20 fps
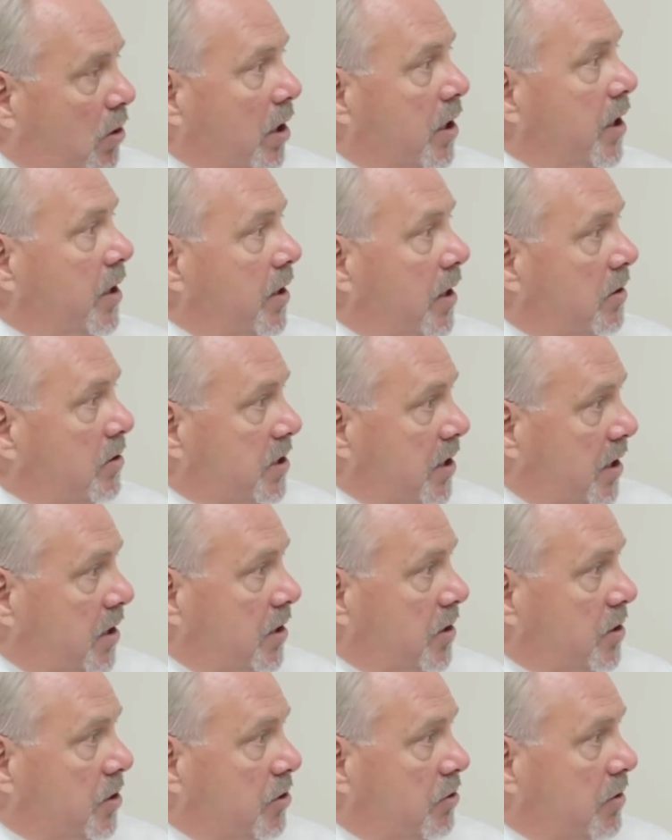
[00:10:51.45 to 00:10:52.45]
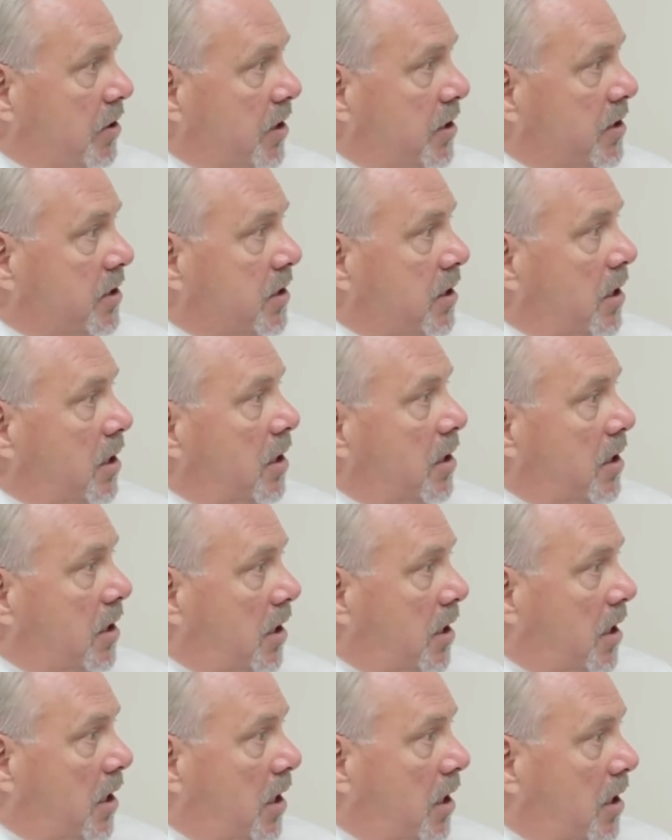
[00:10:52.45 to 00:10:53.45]
That work in those industries,
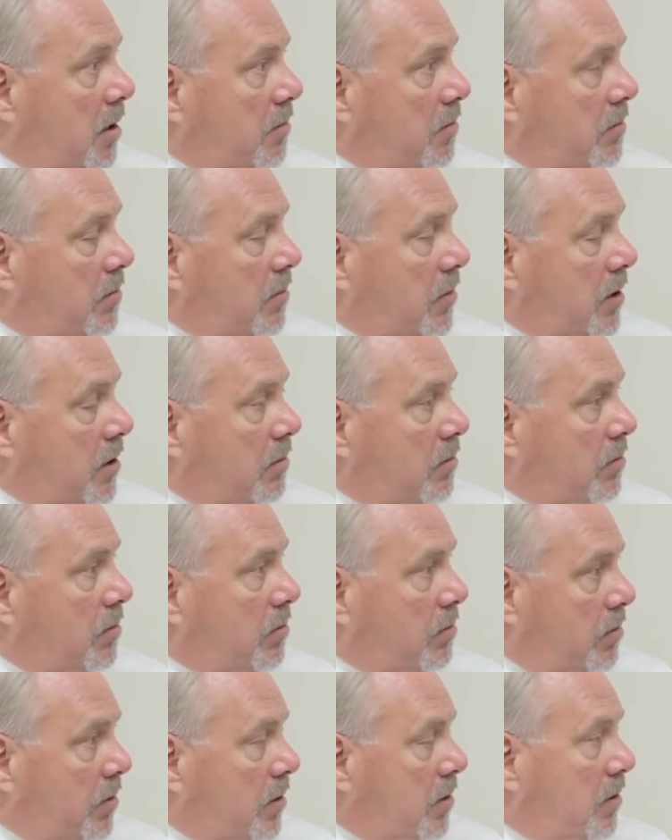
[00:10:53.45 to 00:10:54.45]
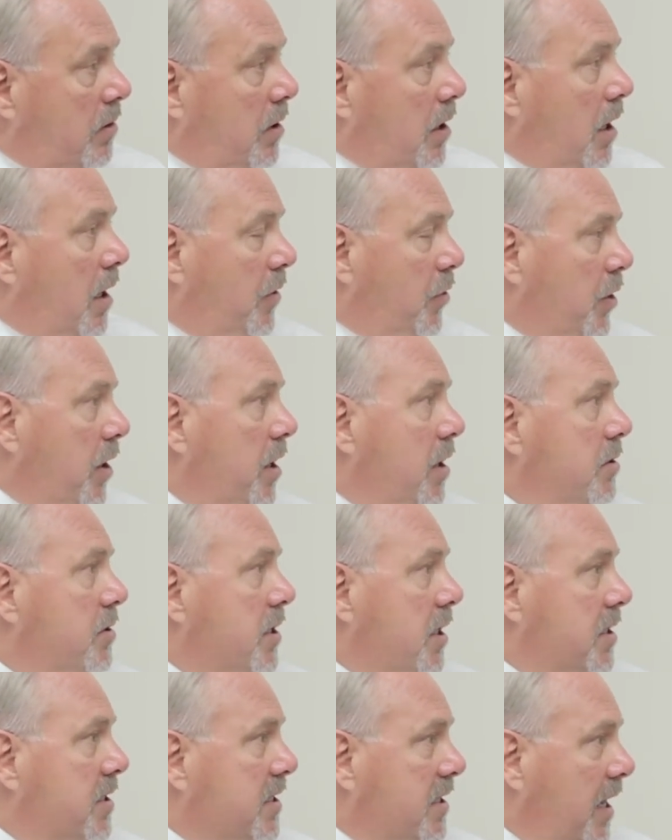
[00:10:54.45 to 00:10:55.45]
and I think you
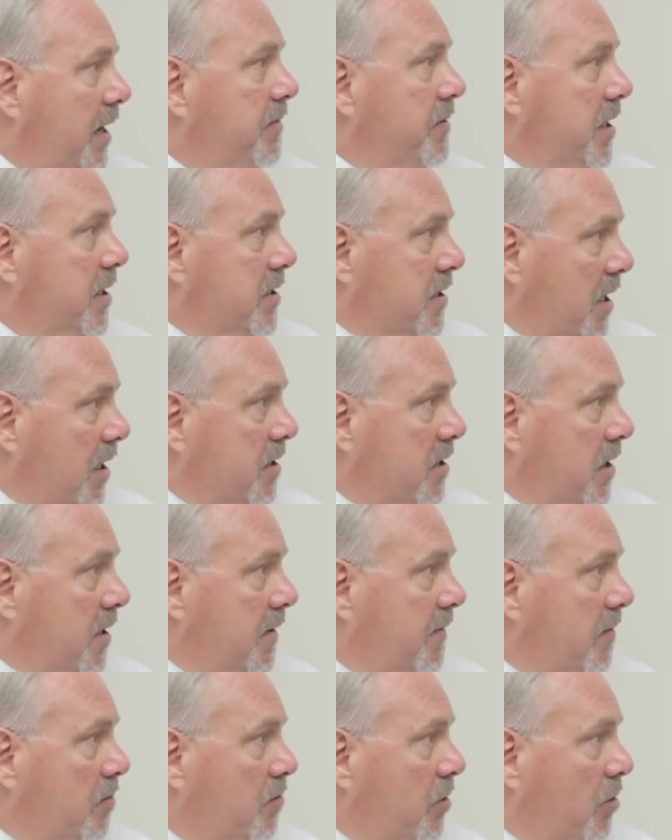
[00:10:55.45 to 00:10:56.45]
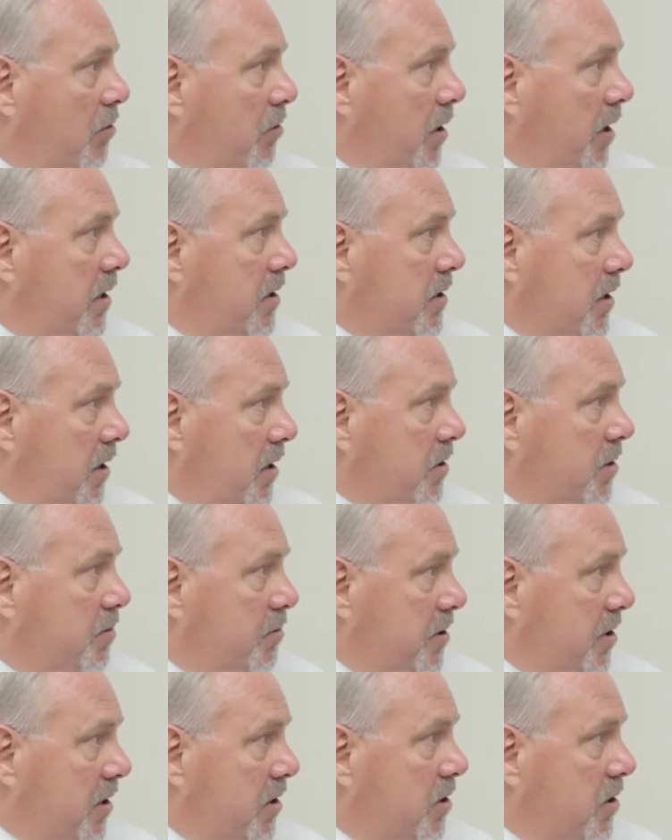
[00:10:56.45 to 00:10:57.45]
said safety-sensitive employees in those
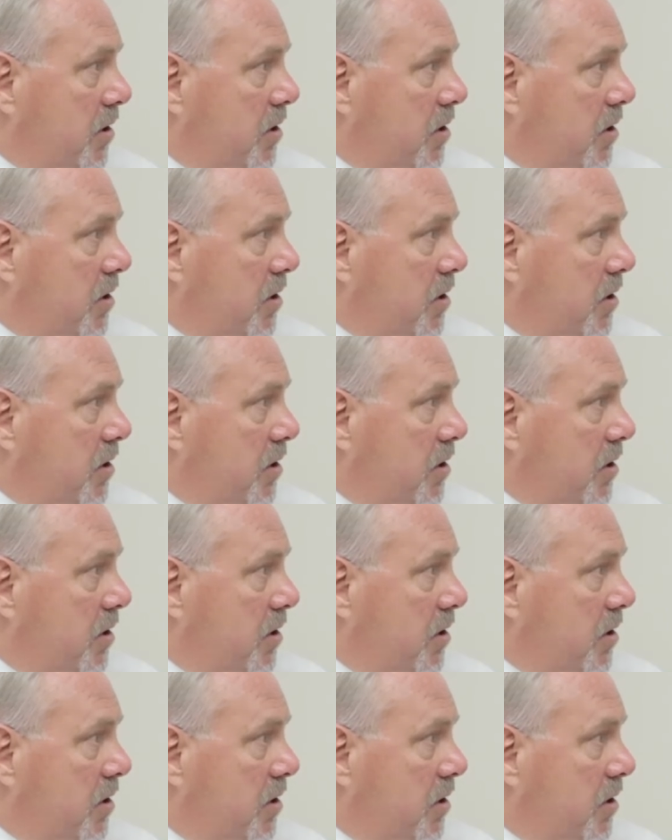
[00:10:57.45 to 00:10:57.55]
positions.